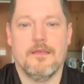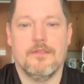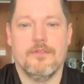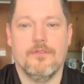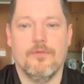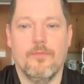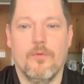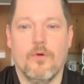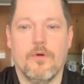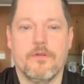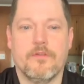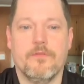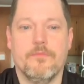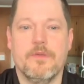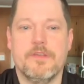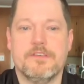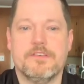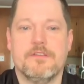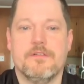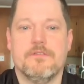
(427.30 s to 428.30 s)
The Board of
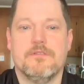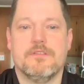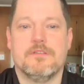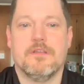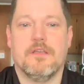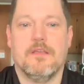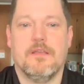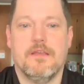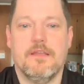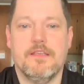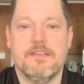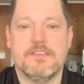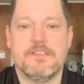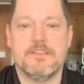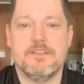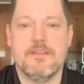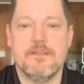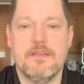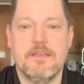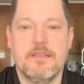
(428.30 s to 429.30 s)
Commissioners in each
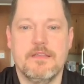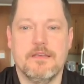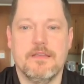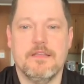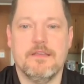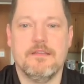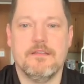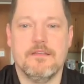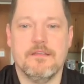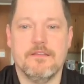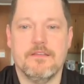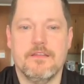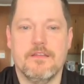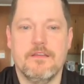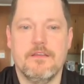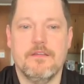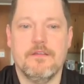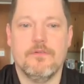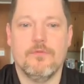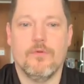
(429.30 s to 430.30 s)
city need to
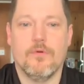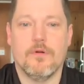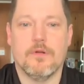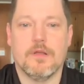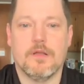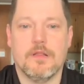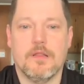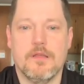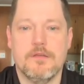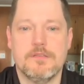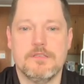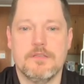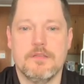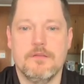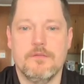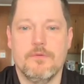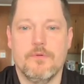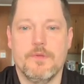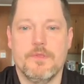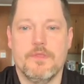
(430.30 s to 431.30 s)
continue to work
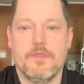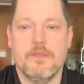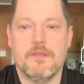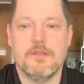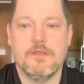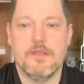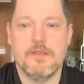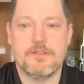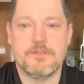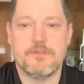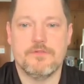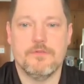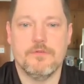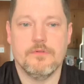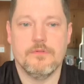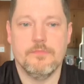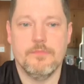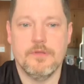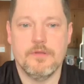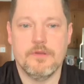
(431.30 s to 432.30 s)
closely with the
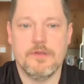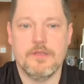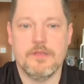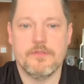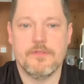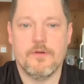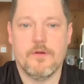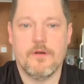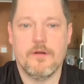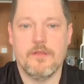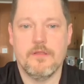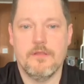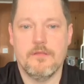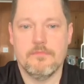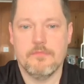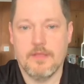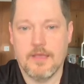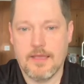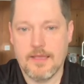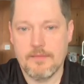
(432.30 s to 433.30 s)
Industrial Building Authority,
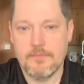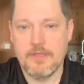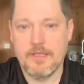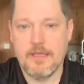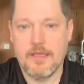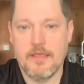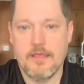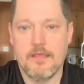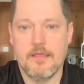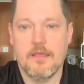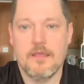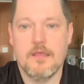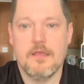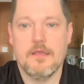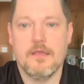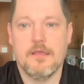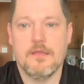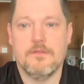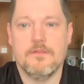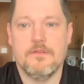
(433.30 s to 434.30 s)
the IBA,
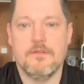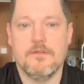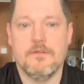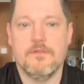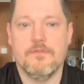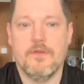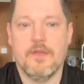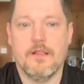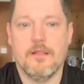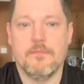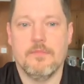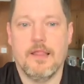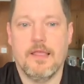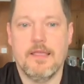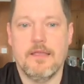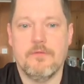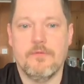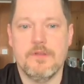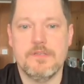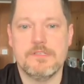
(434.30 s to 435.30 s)
to develop
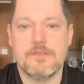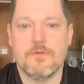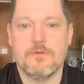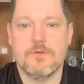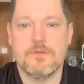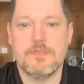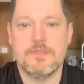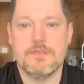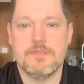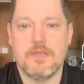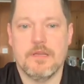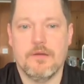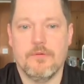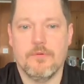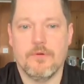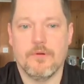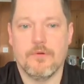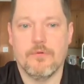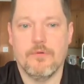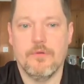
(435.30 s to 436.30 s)
land resources
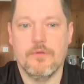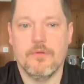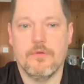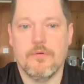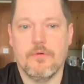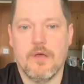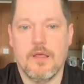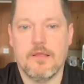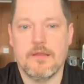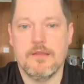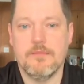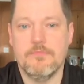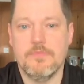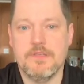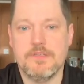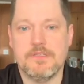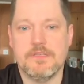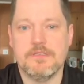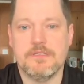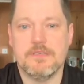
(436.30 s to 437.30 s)
and recruit quality
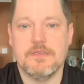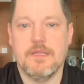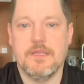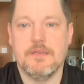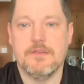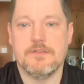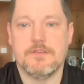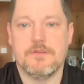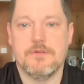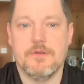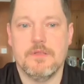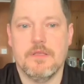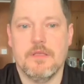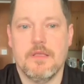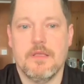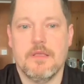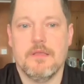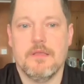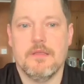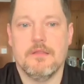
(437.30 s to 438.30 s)
business and industry.
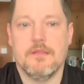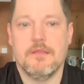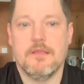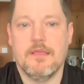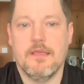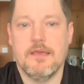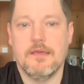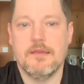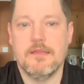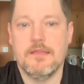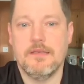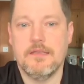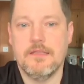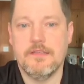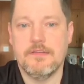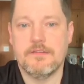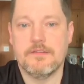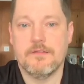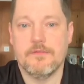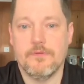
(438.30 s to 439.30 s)
The county
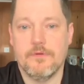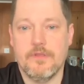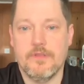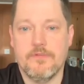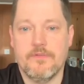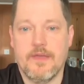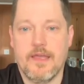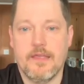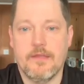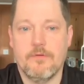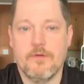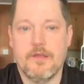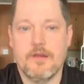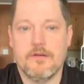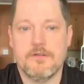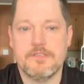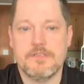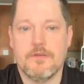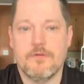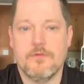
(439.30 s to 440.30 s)
needs to reevaluate
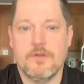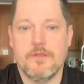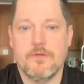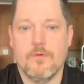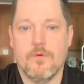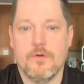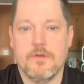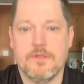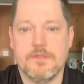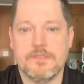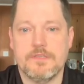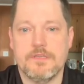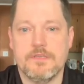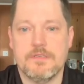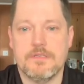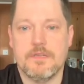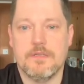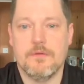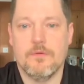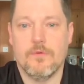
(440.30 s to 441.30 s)
our zoning
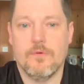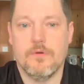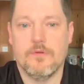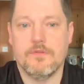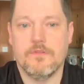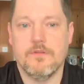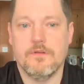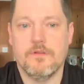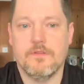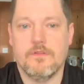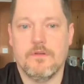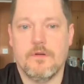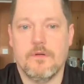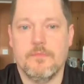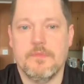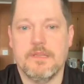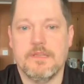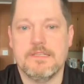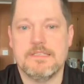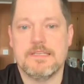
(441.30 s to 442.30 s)
ordinances in order to
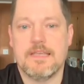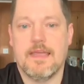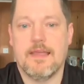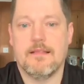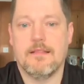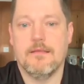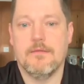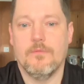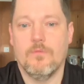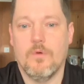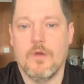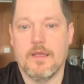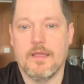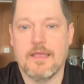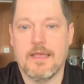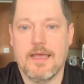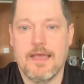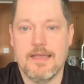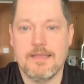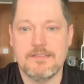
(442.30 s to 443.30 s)
determine exactly
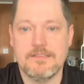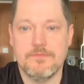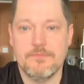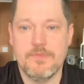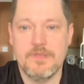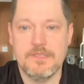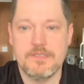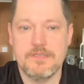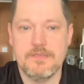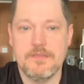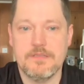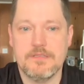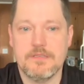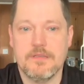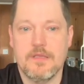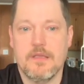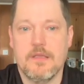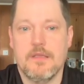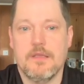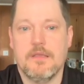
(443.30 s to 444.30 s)
what kinds of
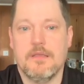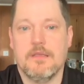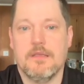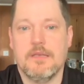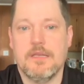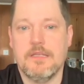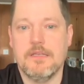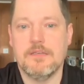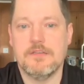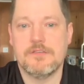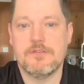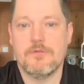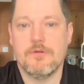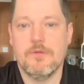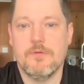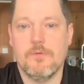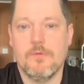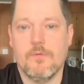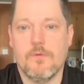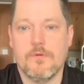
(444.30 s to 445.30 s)
business and industry
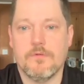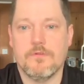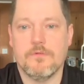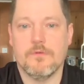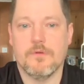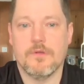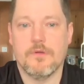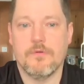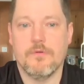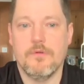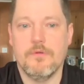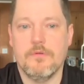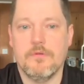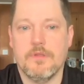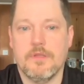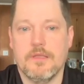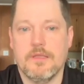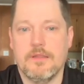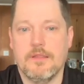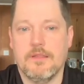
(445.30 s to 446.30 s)
we want to
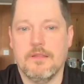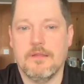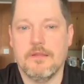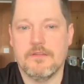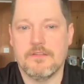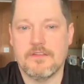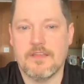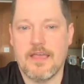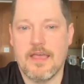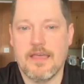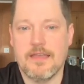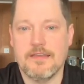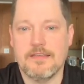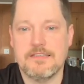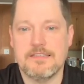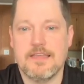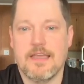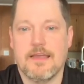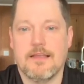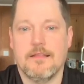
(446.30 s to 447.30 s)
recruit and decide
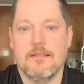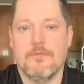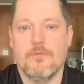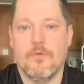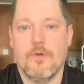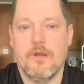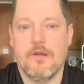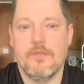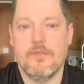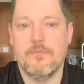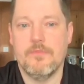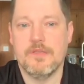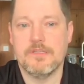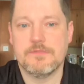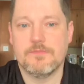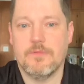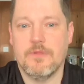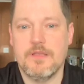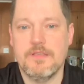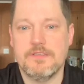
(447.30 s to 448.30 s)
exactly where the
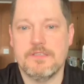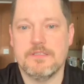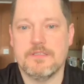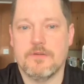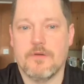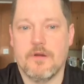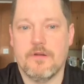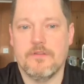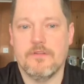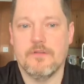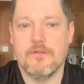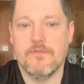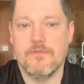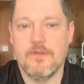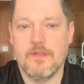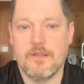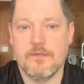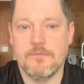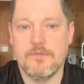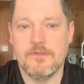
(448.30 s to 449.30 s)
best places are to
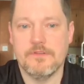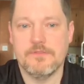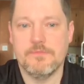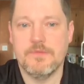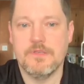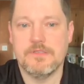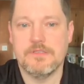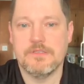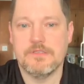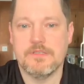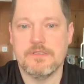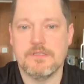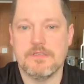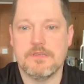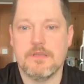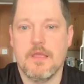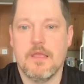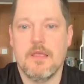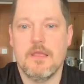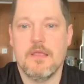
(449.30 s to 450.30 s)
develop those businesses.